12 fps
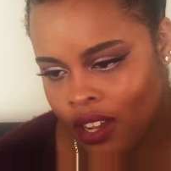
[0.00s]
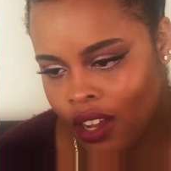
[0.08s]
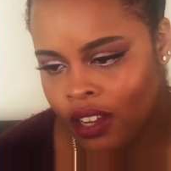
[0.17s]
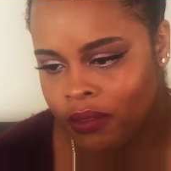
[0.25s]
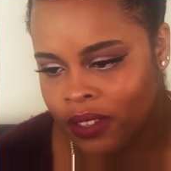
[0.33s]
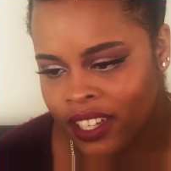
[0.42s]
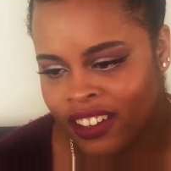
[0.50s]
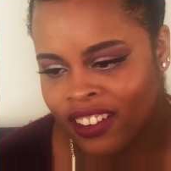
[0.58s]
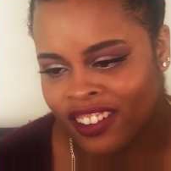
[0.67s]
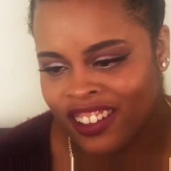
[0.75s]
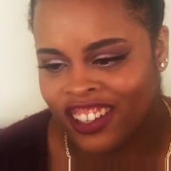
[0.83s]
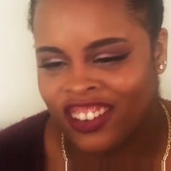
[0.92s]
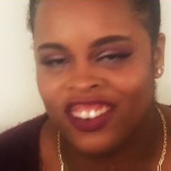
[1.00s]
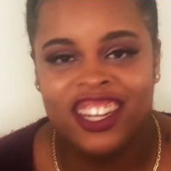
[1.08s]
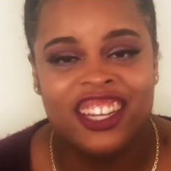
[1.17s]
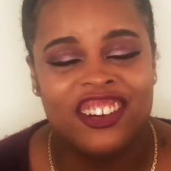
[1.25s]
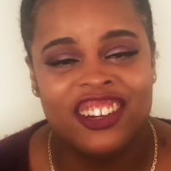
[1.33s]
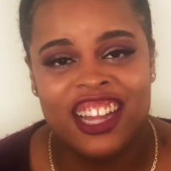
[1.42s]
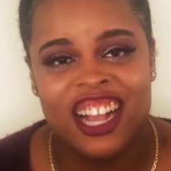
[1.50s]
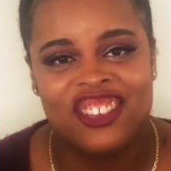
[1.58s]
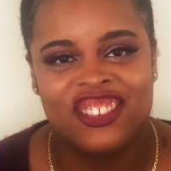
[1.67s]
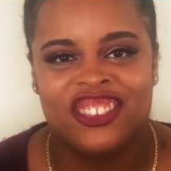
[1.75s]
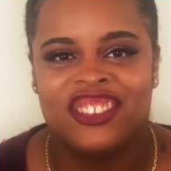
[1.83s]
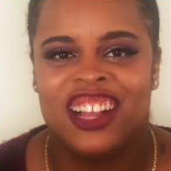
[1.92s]
Oh, here, acrylic or
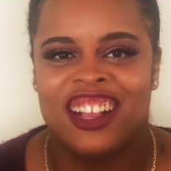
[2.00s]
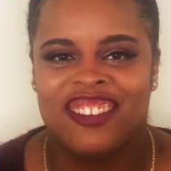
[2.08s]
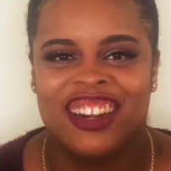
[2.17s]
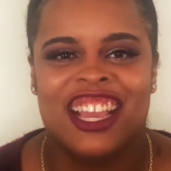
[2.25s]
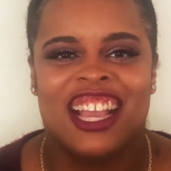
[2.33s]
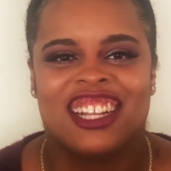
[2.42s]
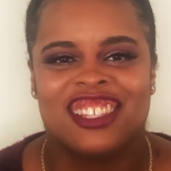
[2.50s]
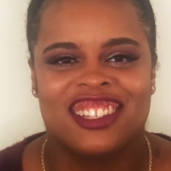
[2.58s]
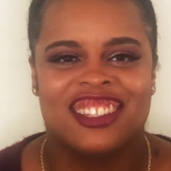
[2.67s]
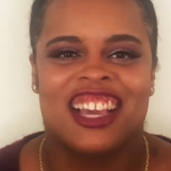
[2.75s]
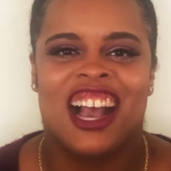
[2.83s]
natural? I already answered